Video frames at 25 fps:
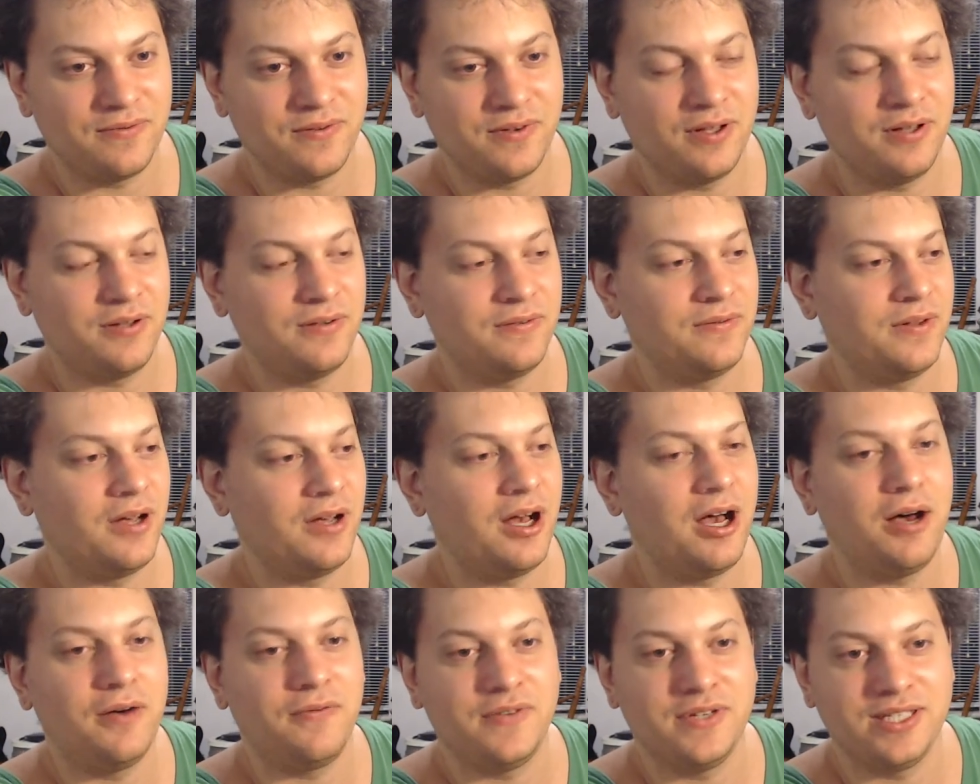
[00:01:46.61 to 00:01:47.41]
of
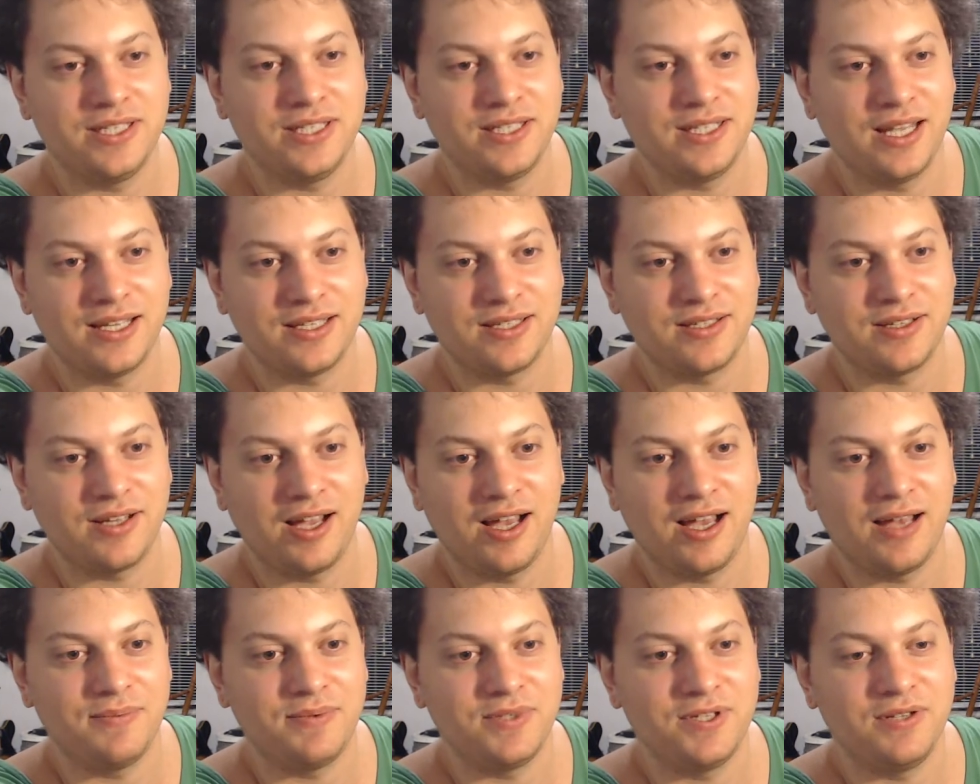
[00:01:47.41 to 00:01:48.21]
office
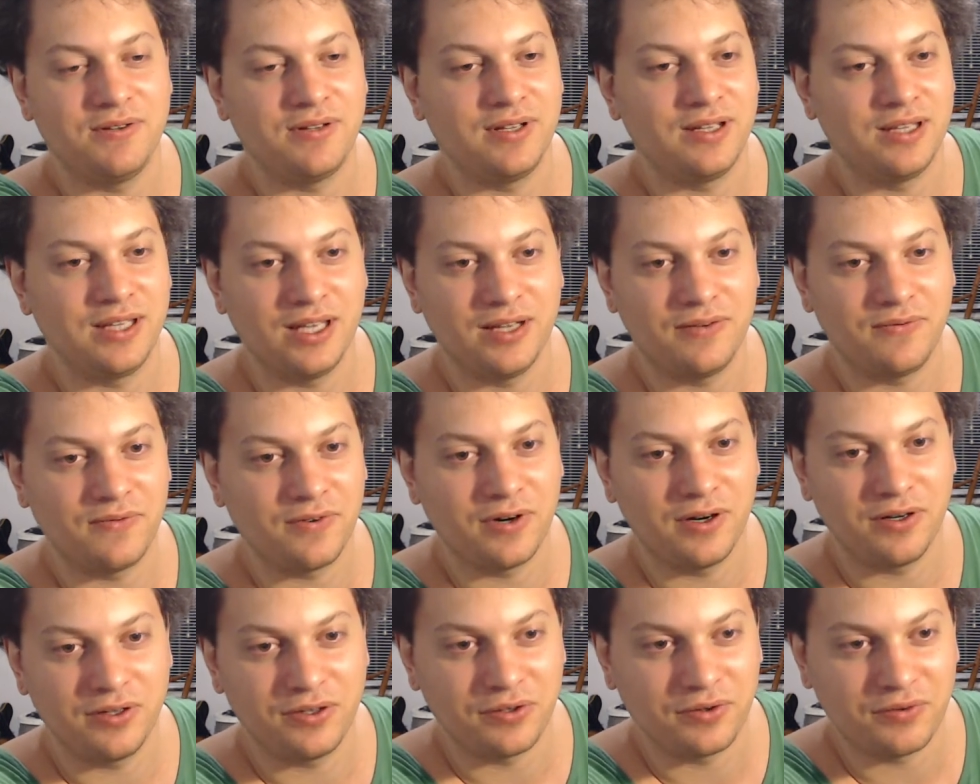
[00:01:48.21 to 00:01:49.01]
desktops you can get for
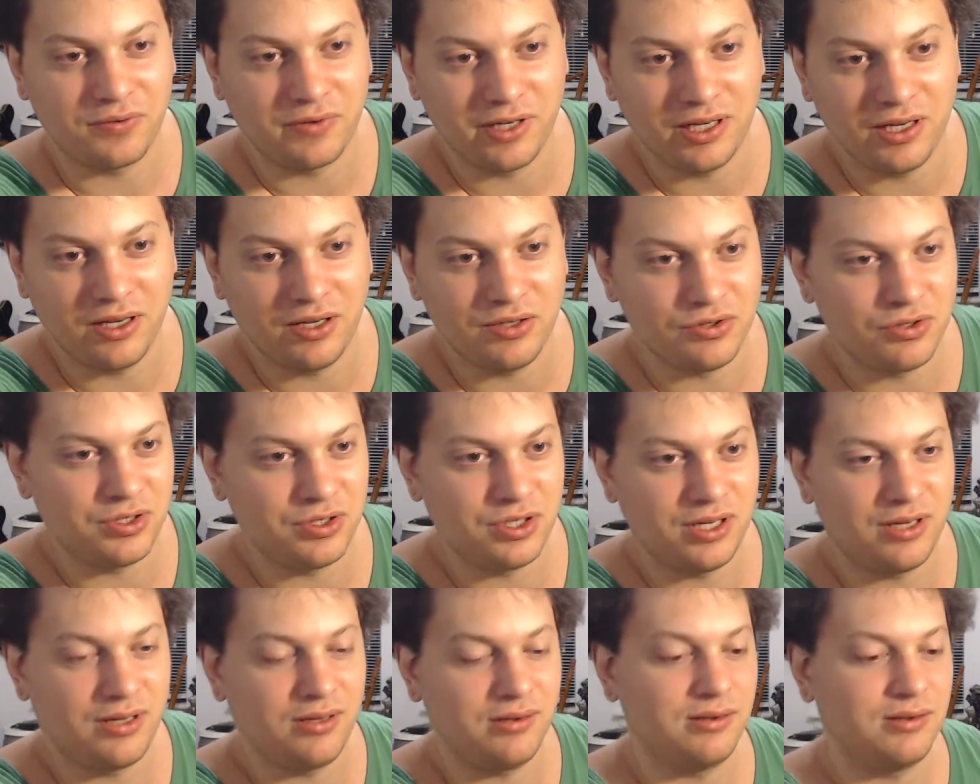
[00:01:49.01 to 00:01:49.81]
under
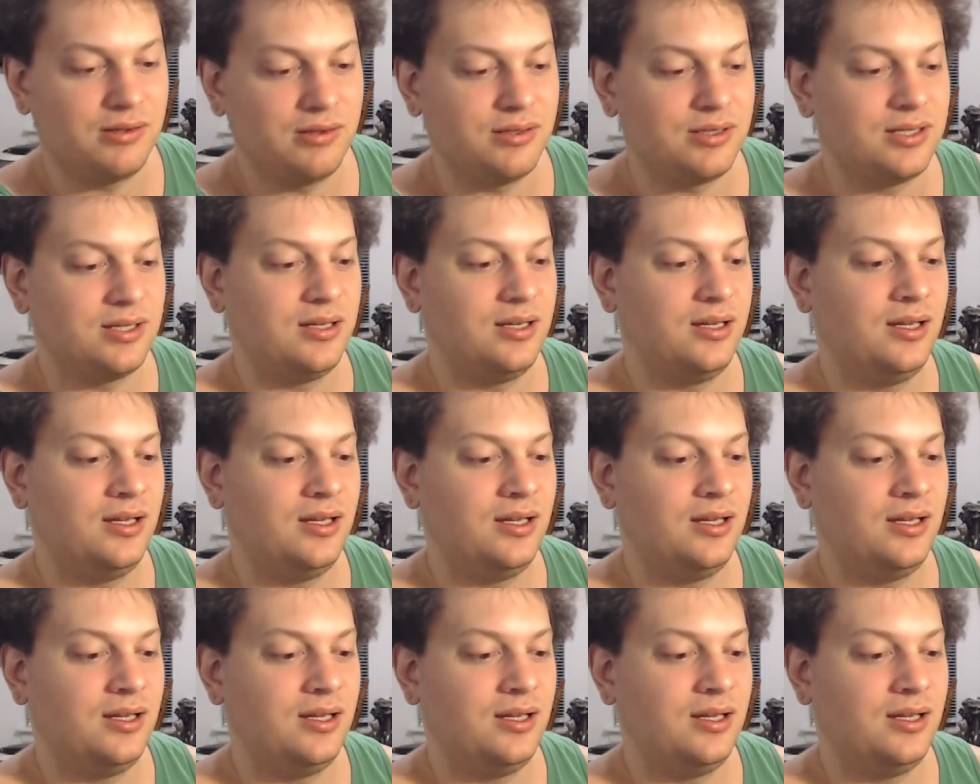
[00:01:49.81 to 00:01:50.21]
$300.